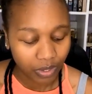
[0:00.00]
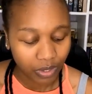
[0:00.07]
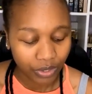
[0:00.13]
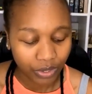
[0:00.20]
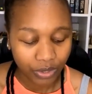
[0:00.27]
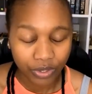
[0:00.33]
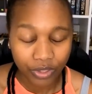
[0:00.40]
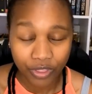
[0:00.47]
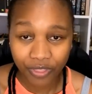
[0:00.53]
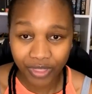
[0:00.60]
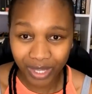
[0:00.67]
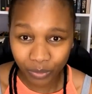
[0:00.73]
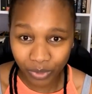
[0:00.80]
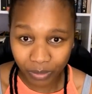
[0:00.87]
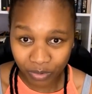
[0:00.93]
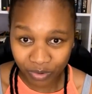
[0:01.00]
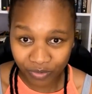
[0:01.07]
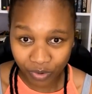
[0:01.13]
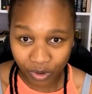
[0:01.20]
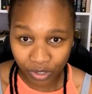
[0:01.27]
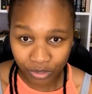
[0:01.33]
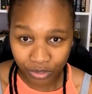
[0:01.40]
Then we move
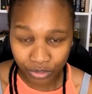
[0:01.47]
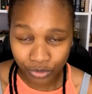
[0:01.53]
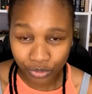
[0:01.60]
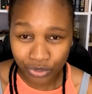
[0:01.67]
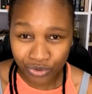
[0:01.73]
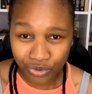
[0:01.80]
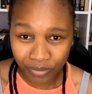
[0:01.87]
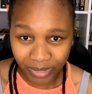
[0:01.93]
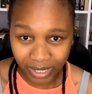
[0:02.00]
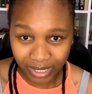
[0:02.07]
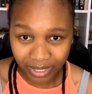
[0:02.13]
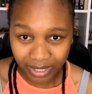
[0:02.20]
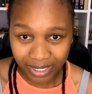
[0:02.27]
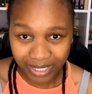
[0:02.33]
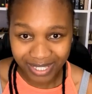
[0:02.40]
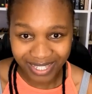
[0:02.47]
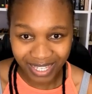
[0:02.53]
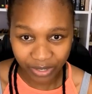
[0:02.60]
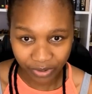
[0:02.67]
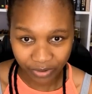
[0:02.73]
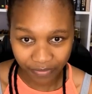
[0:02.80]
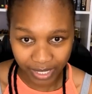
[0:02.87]
on to human
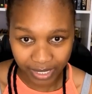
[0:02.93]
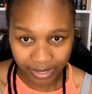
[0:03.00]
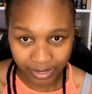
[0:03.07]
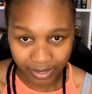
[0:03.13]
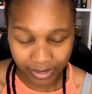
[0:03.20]
sacrifices.